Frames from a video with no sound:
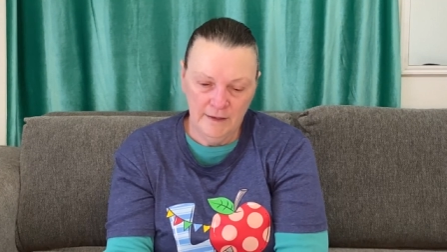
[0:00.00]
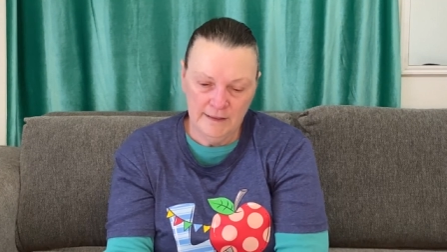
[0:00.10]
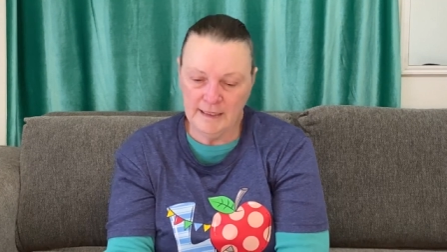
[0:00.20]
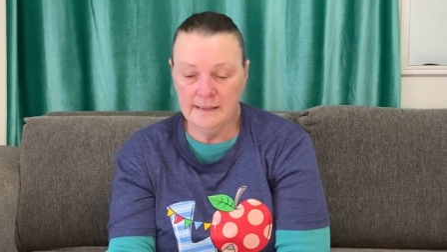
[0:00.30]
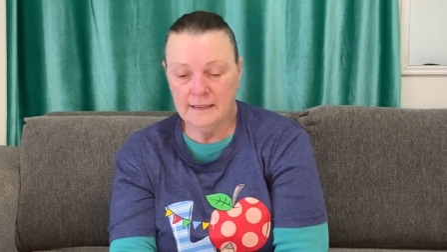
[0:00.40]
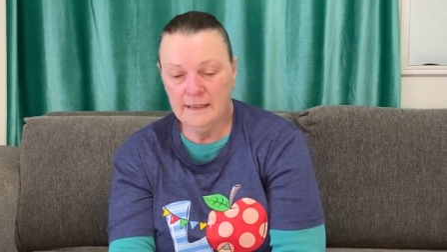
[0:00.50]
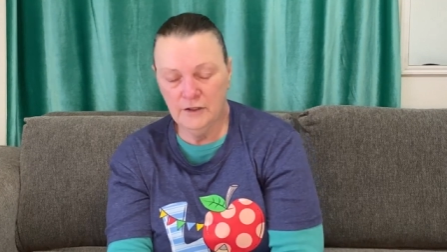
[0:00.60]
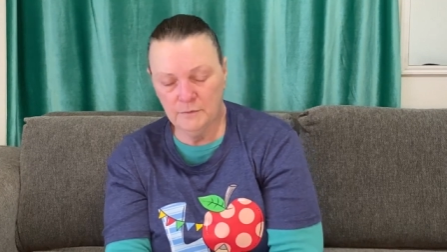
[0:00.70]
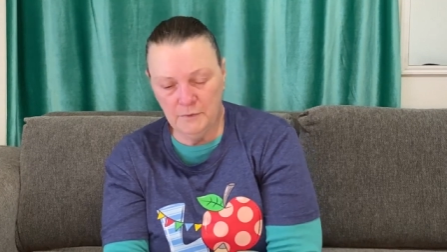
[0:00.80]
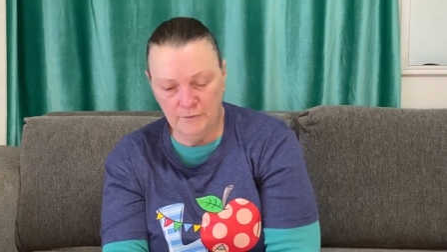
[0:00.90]
As I said
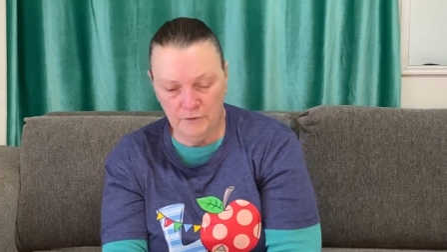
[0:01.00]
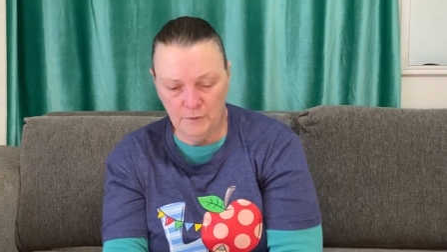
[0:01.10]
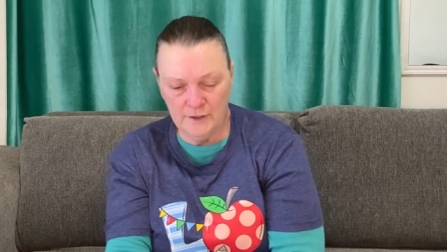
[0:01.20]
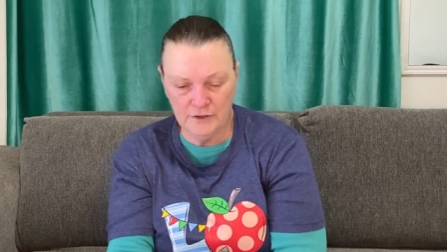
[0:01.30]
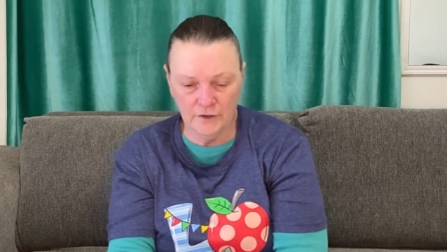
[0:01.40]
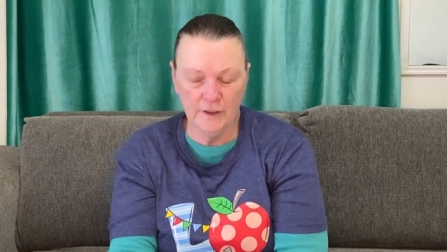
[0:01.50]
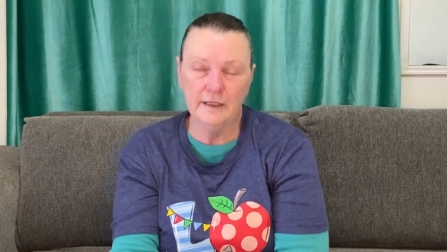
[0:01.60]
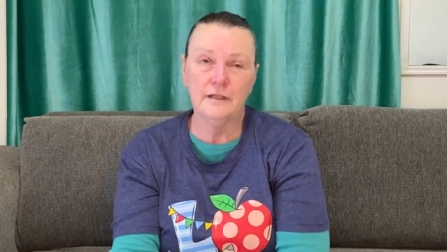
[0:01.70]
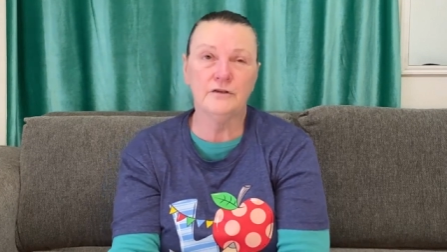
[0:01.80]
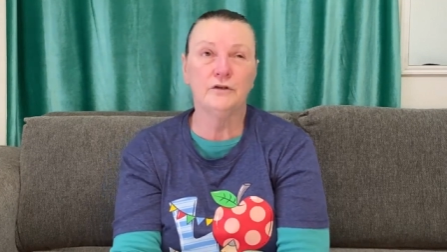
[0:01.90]
here before we started
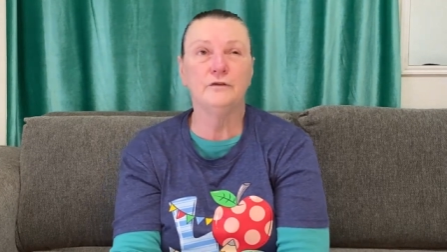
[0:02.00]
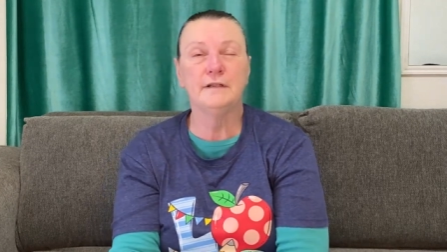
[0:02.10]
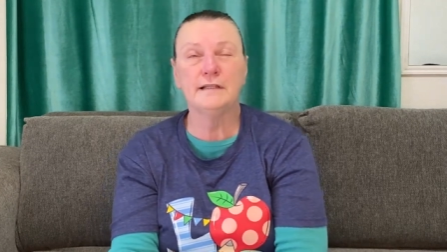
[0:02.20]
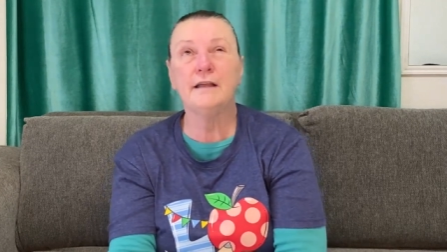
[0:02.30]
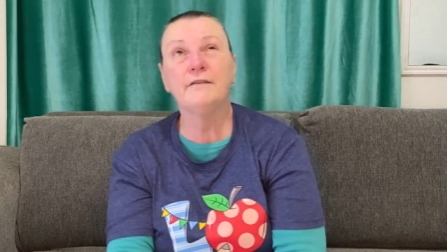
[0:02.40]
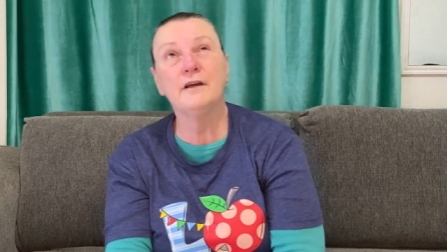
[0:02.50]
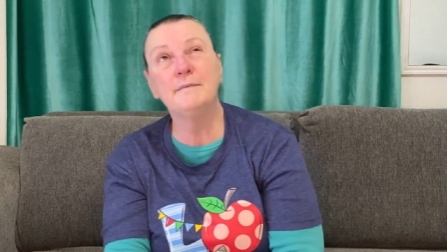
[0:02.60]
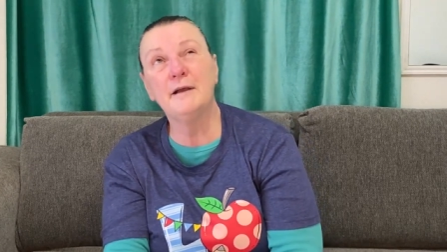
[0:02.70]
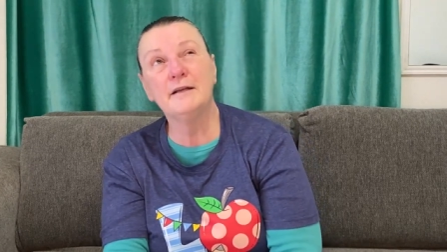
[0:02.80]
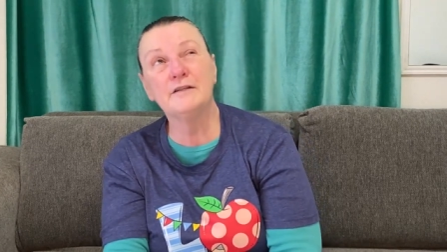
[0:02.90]
the service, I thought
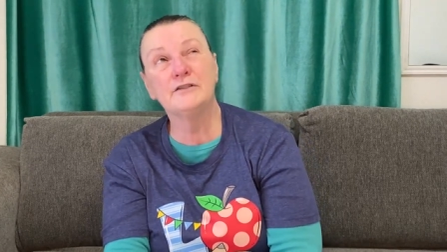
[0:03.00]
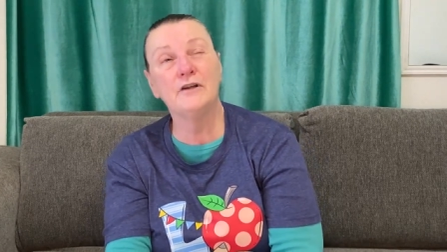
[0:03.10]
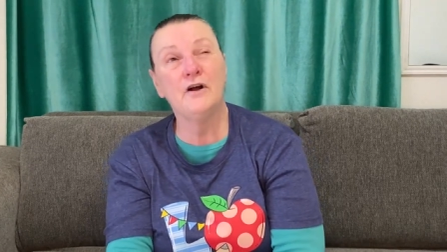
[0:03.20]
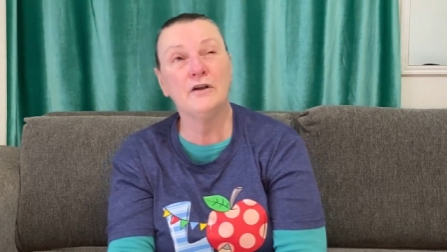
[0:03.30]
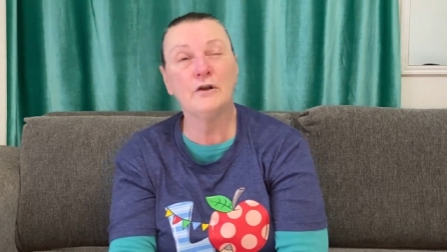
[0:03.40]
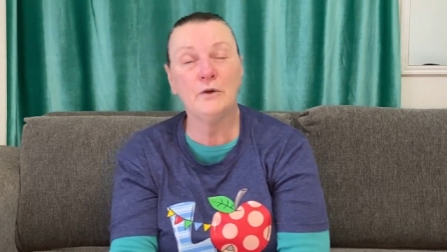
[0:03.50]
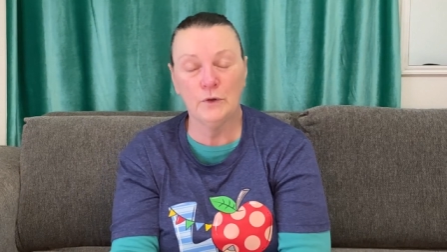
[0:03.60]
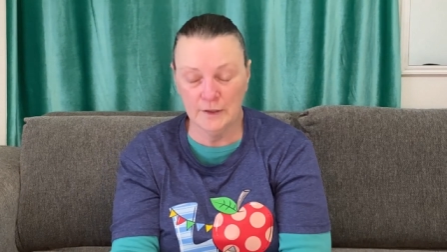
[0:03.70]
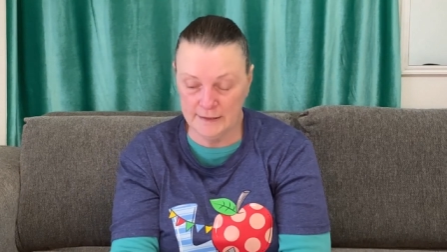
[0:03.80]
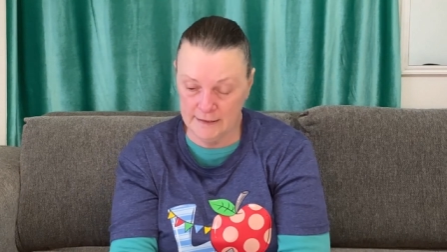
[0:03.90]
about a song, a
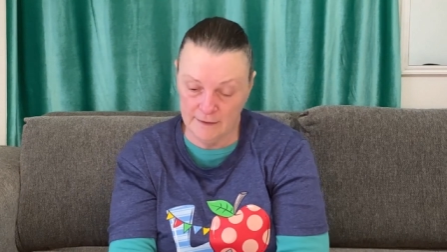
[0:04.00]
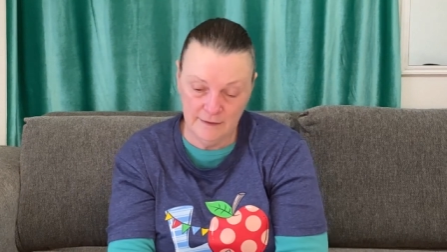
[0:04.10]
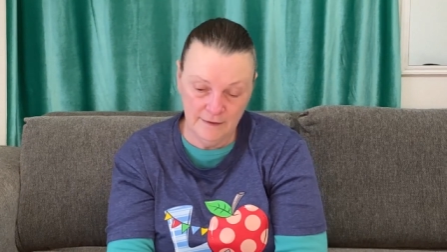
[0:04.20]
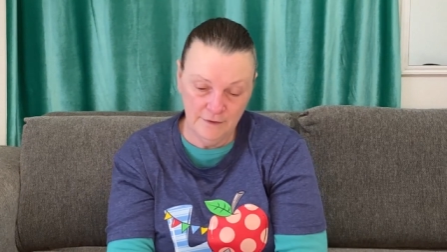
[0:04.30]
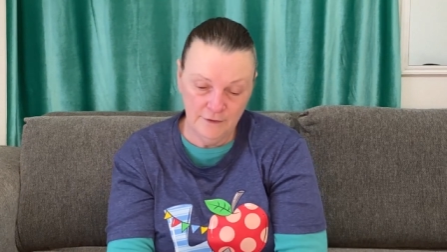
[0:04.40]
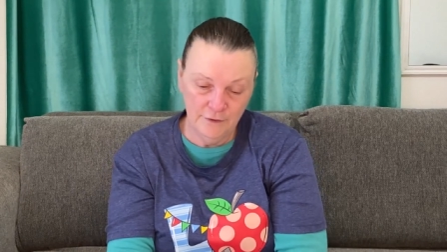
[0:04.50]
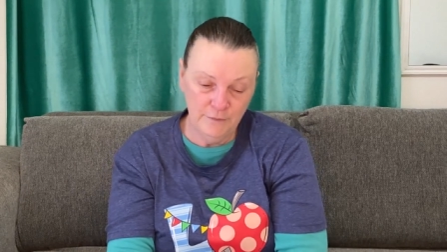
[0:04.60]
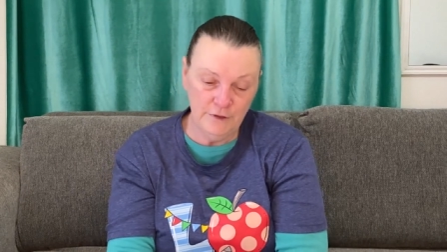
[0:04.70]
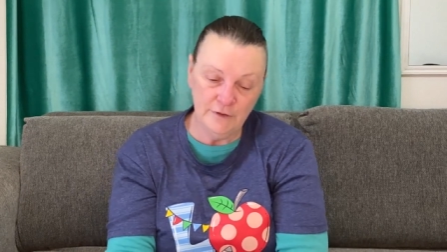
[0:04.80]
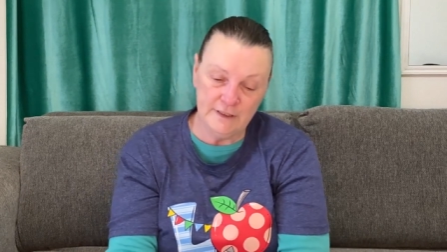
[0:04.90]
chorus that
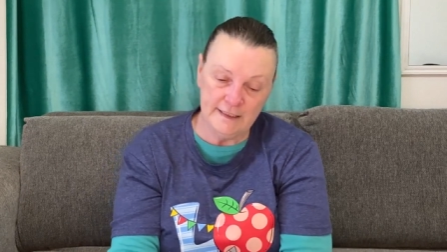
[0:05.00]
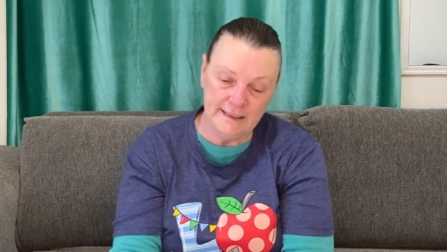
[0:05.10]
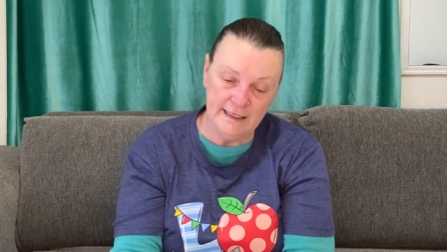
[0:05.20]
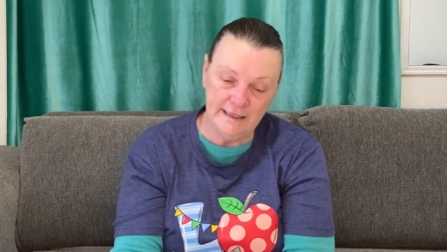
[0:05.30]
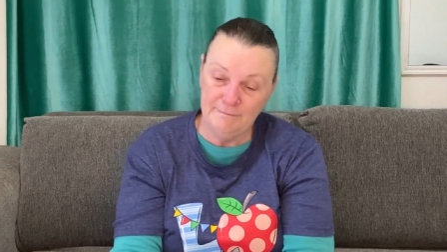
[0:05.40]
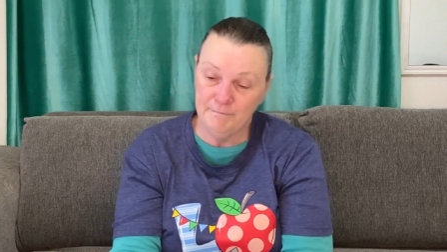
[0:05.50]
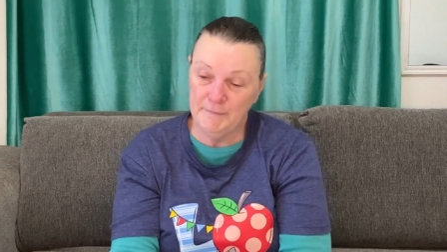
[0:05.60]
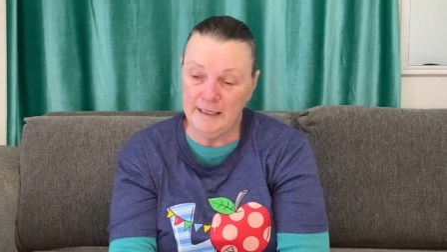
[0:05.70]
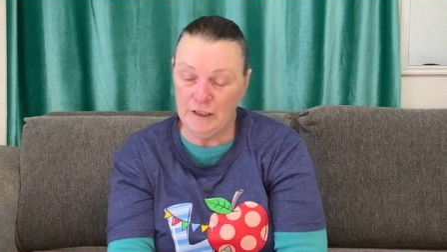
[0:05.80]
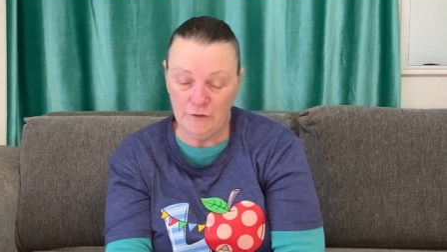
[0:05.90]
we used to sing
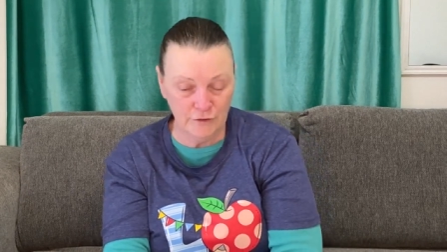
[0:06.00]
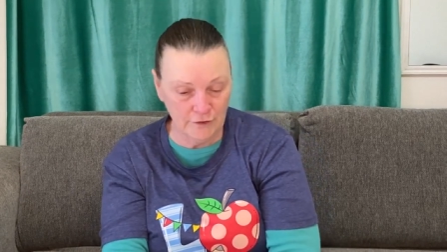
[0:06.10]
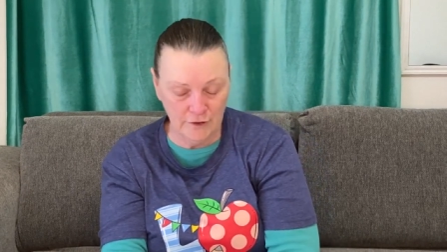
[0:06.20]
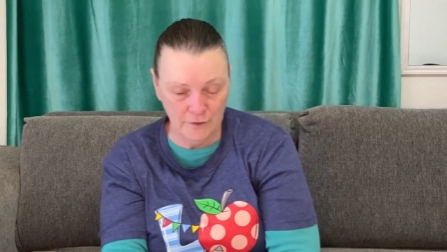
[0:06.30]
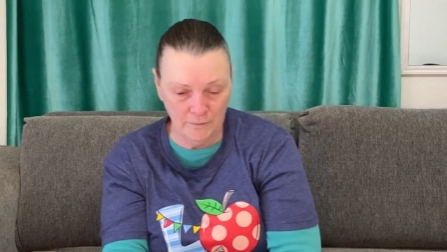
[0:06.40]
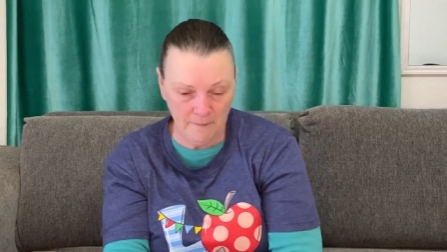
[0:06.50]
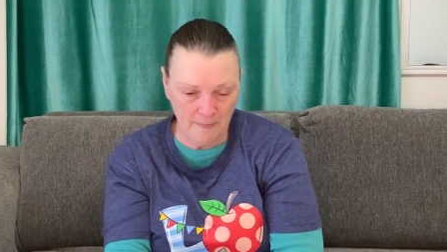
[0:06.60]
many years ago.